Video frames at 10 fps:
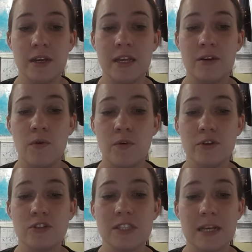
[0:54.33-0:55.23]
in
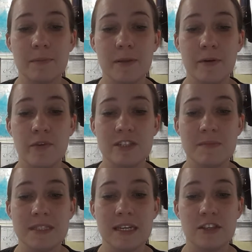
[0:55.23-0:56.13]
order to supplement what is
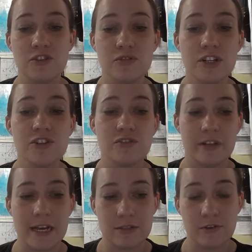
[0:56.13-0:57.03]
missing in the traditional
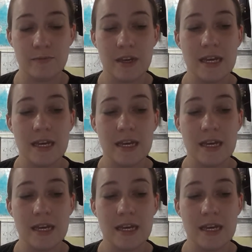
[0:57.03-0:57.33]
classroom.